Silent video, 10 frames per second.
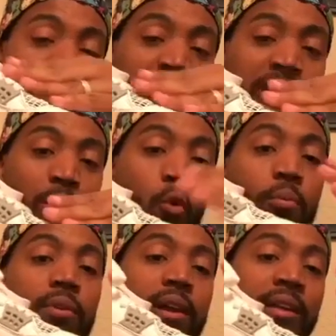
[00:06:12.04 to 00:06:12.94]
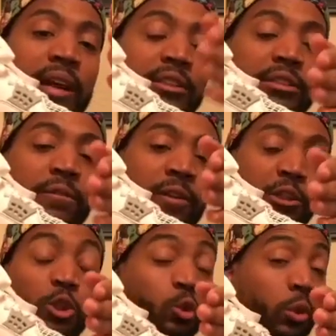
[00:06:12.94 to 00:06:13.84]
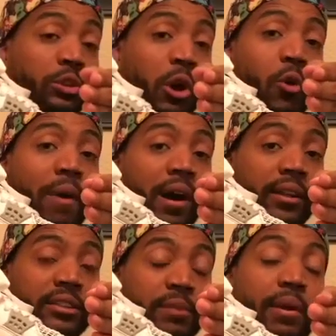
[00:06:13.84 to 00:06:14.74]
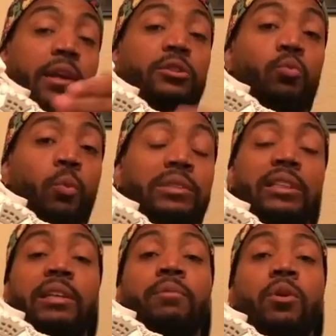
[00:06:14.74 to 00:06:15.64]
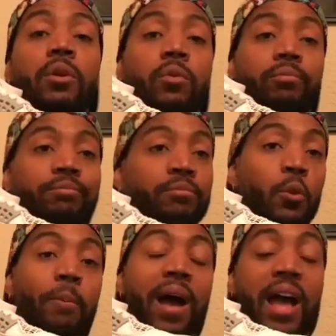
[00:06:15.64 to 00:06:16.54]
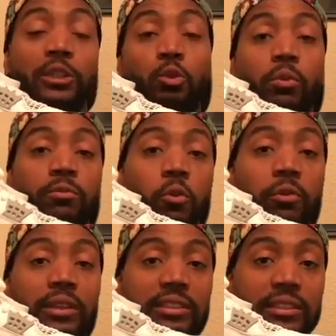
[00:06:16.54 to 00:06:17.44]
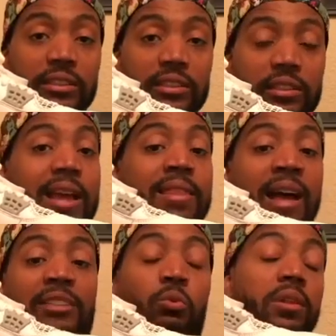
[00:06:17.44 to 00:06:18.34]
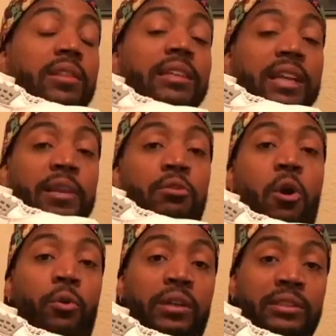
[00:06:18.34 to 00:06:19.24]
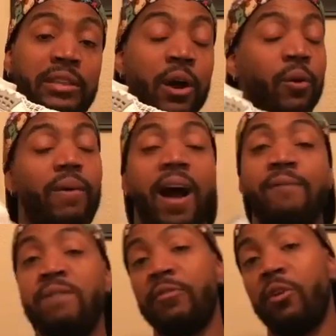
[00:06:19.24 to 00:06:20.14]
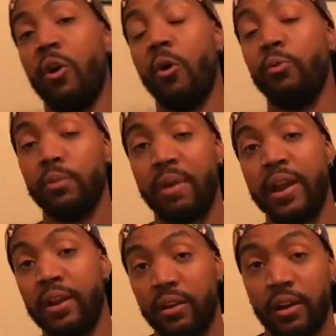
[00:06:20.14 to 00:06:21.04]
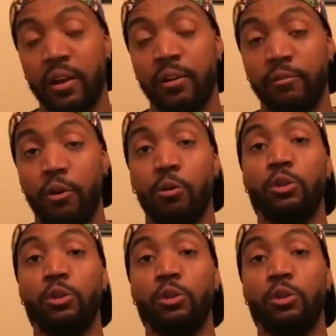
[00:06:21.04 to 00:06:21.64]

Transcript: slope and actually a very short toe box compared to what we've seen in past Jordan 4 releases. And that's one of the things I've noticed. Now, I've never owned a pair of OG